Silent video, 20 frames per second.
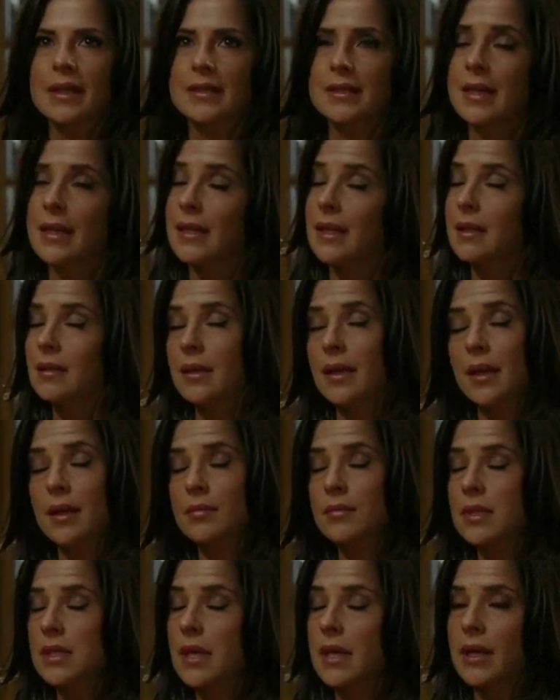Does anything
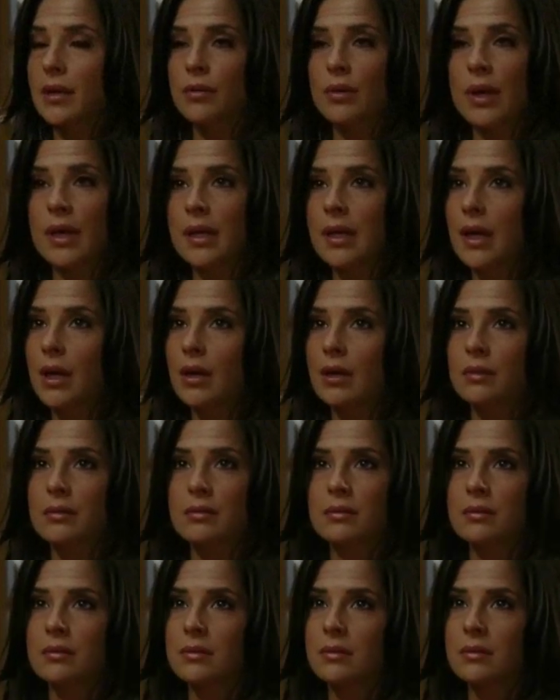I'm saying right now
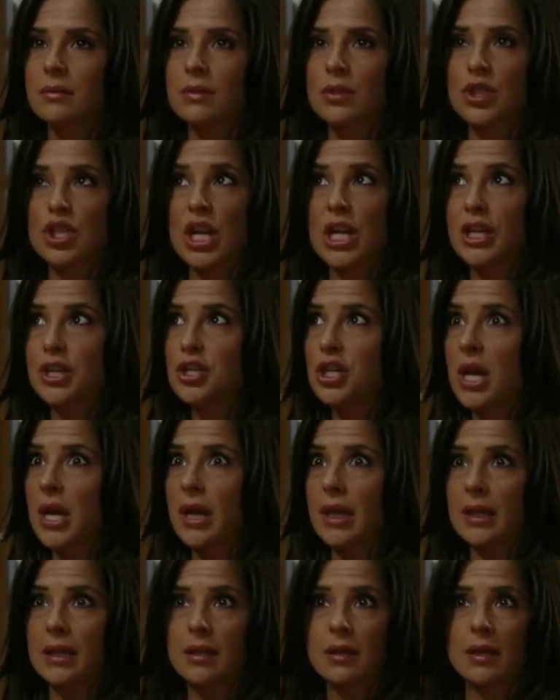change
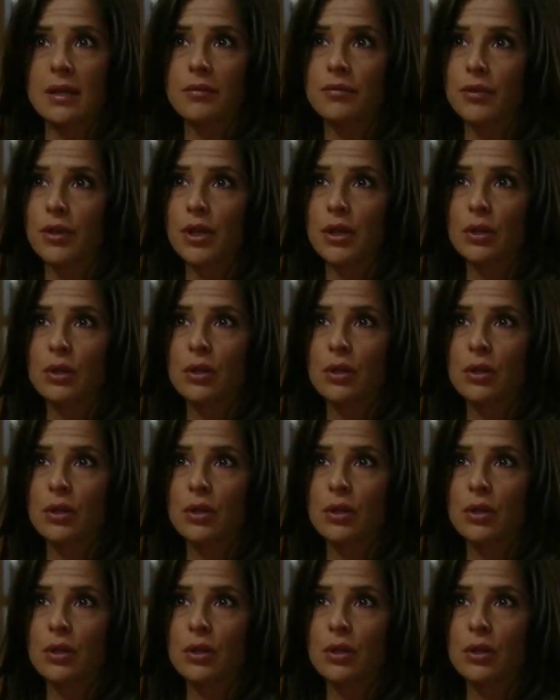anything for